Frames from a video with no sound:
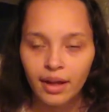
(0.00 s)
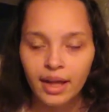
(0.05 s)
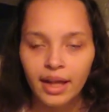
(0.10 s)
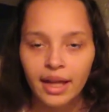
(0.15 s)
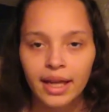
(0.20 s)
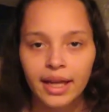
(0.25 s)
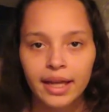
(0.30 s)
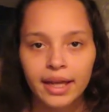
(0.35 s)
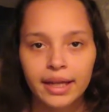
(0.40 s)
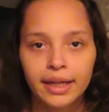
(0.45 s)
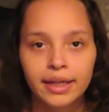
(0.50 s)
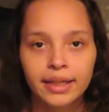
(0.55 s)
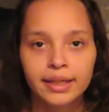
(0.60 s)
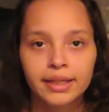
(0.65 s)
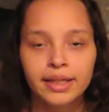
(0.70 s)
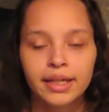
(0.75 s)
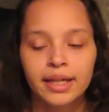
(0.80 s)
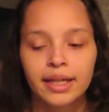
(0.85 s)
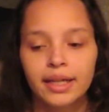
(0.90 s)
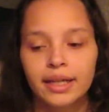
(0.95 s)

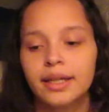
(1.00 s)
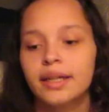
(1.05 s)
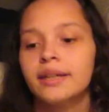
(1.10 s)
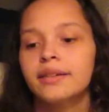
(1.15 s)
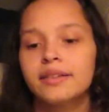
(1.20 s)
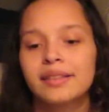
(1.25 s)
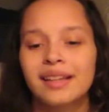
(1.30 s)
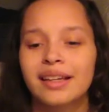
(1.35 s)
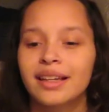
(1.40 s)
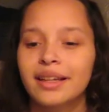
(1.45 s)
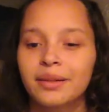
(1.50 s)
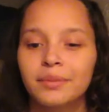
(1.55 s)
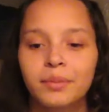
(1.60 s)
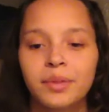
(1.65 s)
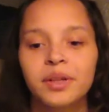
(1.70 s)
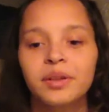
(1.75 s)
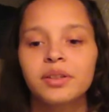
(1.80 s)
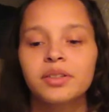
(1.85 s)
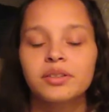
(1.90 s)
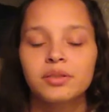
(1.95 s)
And he was like, it'd
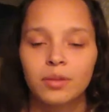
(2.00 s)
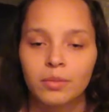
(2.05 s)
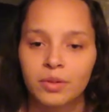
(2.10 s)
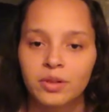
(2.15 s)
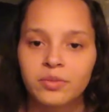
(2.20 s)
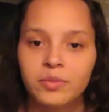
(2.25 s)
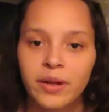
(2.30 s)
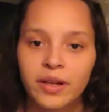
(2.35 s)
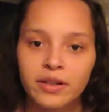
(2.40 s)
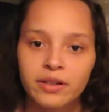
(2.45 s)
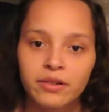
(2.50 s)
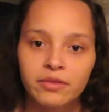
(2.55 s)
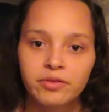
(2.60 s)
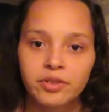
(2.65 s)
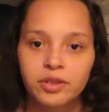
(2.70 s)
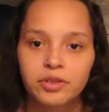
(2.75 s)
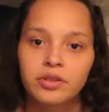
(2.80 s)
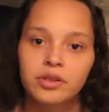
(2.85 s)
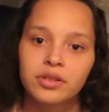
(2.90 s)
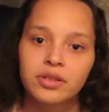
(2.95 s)
be so much better if
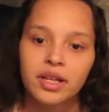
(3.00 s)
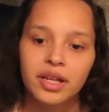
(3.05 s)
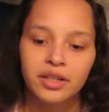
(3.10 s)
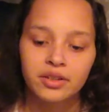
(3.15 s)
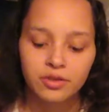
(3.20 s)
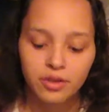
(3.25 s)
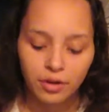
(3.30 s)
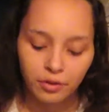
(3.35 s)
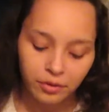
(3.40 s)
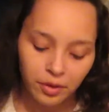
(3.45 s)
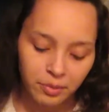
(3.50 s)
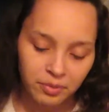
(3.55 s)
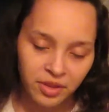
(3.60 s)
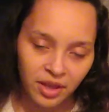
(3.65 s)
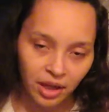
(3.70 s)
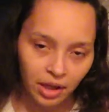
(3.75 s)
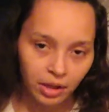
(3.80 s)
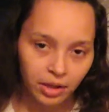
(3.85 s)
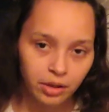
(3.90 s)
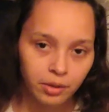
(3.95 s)
you just like drove up
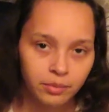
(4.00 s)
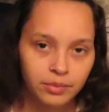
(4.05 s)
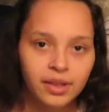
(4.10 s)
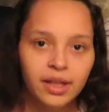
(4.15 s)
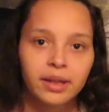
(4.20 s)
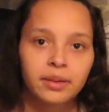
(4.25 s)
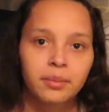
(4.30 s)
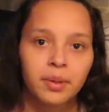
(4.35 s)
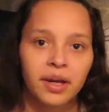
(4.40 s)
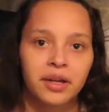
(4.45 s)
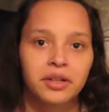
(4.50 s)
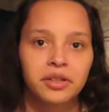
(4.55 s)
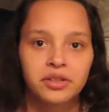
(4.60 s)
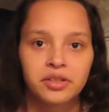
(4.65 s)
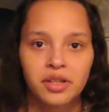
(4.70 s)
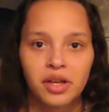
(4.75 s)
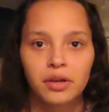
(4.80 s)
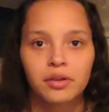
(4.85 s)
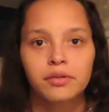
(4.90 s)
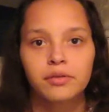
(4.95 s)
there like by
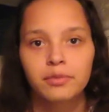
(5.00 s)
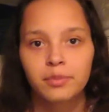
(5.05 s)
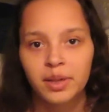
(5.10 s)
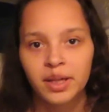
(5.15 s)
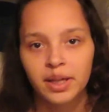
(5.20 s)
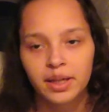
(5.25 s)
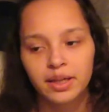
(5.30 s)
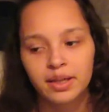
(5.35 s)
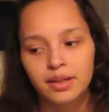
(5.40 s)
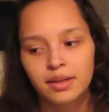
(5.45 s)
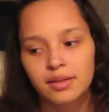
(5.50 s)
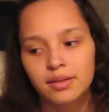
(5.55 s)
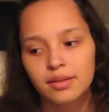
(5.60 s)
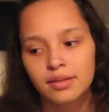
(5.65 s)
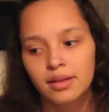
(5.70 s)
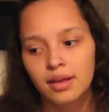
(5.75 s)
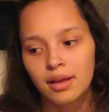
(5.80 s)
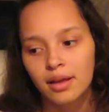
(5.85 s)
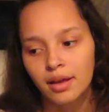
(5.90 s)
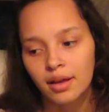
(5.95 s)
yourself, because
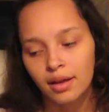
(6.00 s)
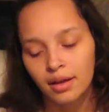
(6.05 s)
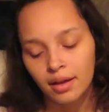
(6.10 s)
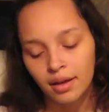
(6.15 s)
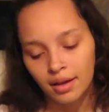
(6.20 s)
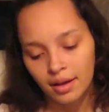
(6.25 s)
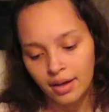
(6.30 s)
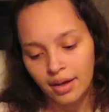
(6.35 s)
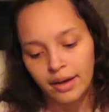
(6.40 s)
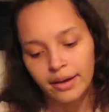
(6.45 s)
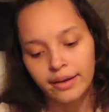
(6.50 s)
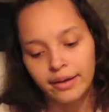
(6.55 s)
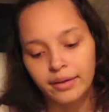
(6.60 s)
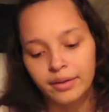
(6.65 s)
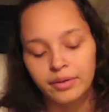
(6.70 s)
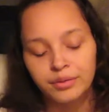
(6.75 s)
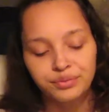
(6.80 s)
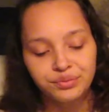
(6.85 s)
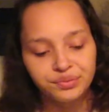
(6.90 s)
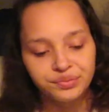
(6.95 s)

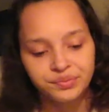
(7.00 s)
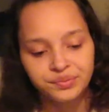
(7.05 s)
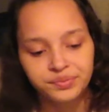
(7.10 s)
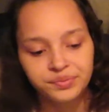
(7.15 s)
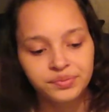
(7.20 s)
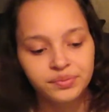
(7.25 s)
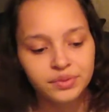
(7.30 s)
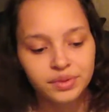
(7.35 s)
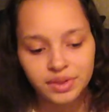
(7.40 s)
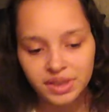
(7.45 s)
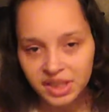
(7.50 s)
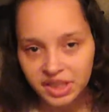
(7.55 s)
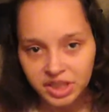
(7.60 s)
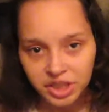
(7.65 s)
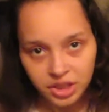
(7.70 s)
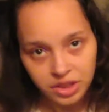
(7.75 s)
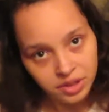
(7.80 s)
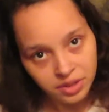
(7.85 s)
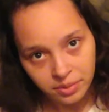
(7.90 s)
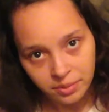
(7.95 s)
they're
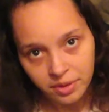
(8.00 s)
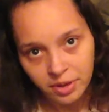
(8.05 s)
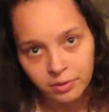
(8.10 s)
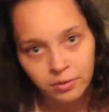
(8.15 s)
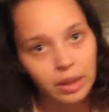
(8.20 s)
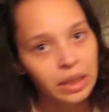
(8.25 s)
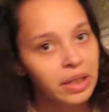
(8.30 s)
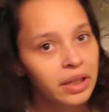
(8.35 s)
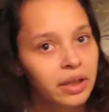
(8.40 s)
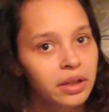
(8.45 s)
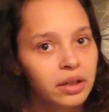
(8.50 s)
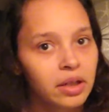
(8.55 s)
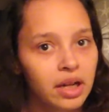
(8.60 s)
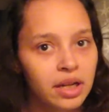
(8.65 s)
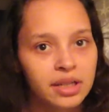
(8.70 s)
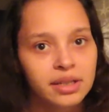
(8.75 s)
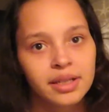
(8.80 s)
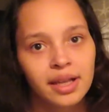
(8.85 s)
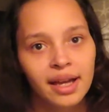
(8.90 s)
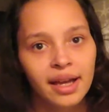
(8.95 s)
just gonna be running a
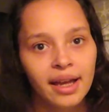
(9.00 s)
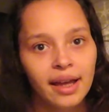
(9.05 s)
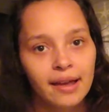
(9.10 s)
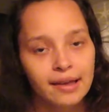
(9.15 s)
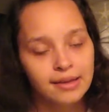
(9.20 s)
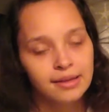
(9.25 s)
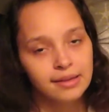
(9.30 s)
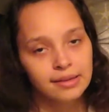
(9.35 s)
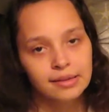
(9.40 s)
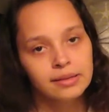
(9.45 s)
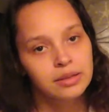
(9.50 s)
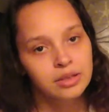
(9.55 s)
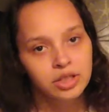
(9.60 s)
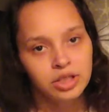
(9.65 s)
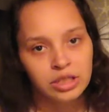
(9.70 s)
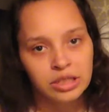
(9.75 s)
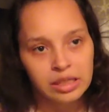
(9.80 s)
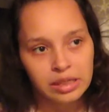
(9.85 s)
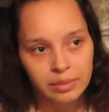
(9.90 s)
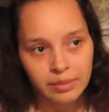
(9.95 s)
lot of tests and it's
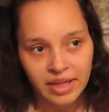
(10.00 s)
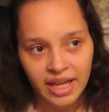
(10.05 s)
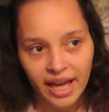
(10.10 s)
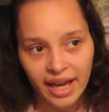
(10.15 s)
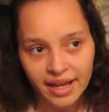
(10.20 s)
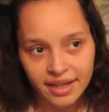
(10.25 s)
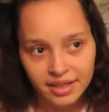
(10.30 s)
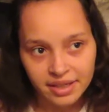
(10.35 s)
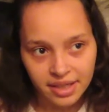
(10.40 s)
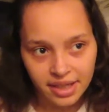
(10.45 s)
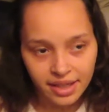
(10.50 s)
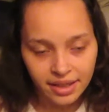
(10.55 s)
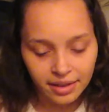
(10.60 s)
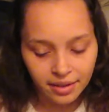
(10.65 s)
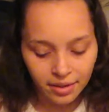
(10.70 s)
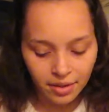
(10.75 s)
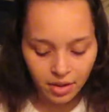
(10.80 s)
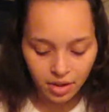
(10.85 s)
just gonna be hectic.